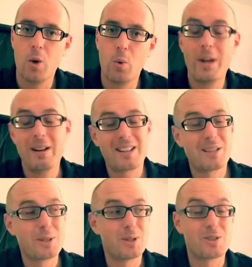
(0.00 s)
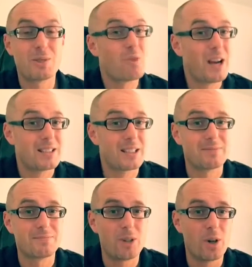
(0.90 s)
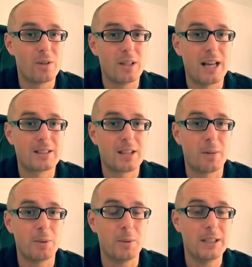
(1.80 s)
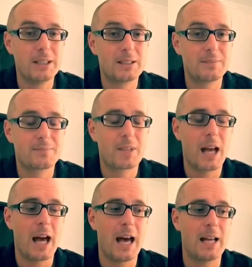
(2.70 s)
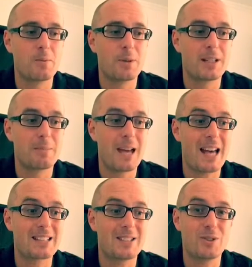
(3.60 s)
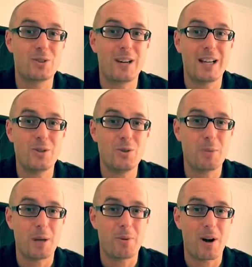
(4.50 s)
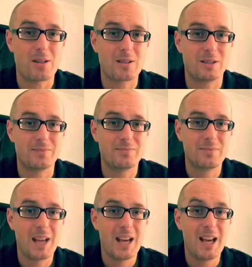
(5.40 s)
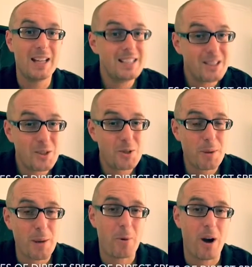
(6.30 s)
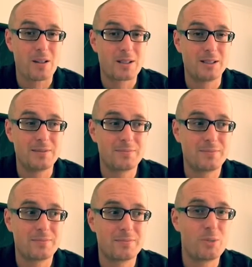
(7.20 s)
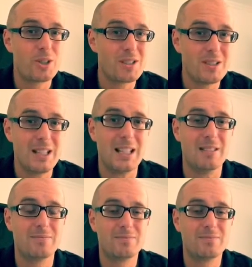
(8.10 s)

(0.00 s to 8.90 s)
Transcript: We are going to be doing some writing over the next couple of weeks, and we're going to be asking you to write a newspaper article. And in a newspaper article, what do you see?